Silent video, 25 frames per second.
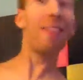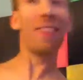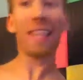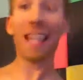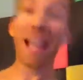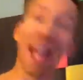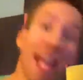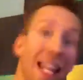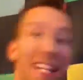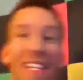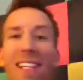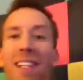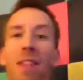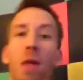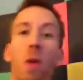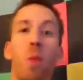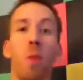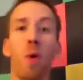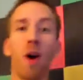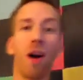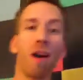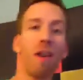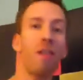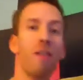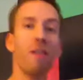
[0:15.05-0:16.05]
the end of the
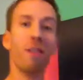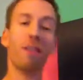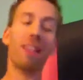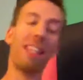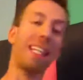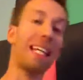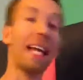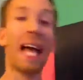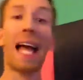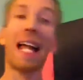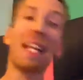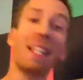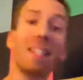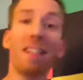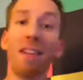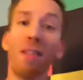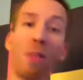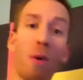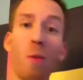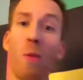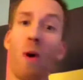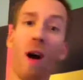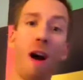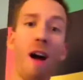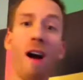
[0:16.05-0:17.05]
world, the end of
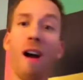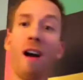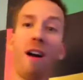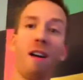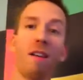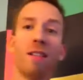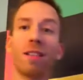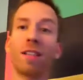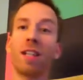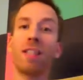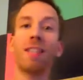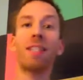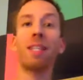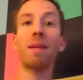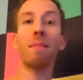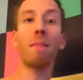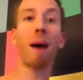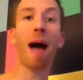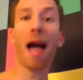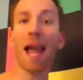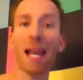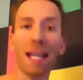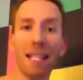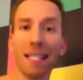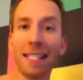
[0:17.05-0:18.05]
the world, because the
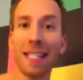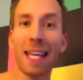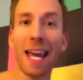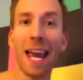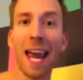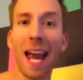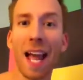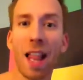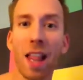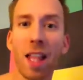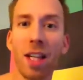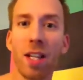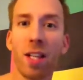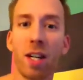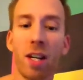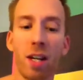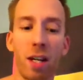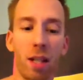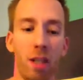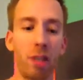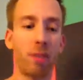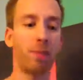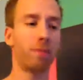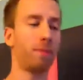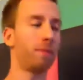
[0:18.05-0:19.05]
Mayan
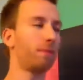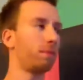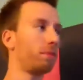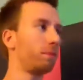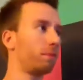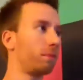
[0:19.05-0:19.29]
calendar.